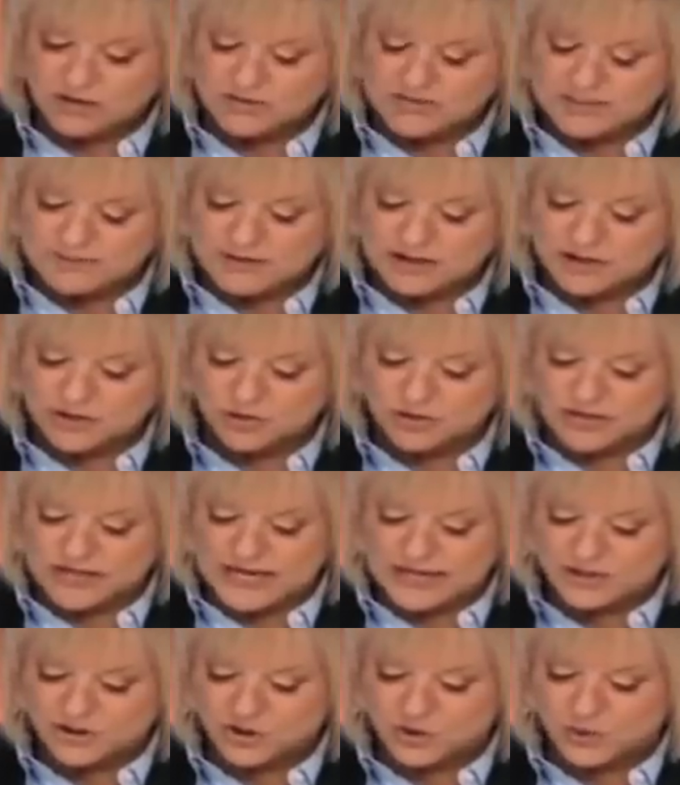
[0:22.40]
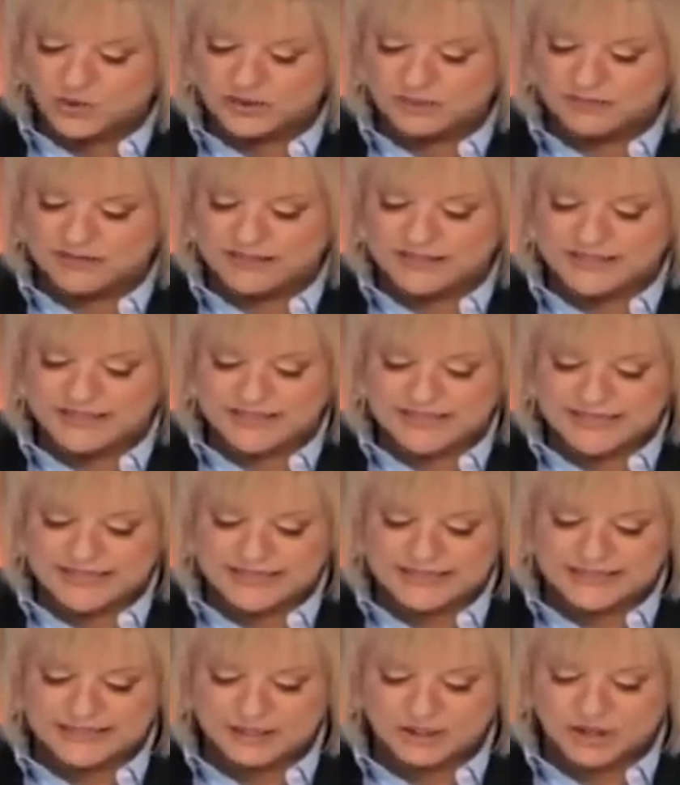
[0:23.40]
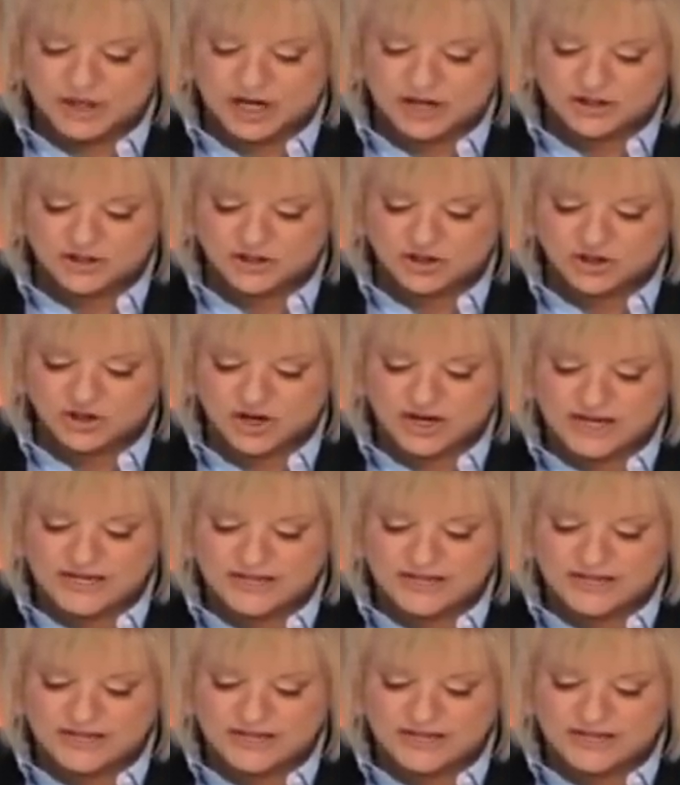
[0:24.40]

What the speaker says: to a special guest joining me today, Dr.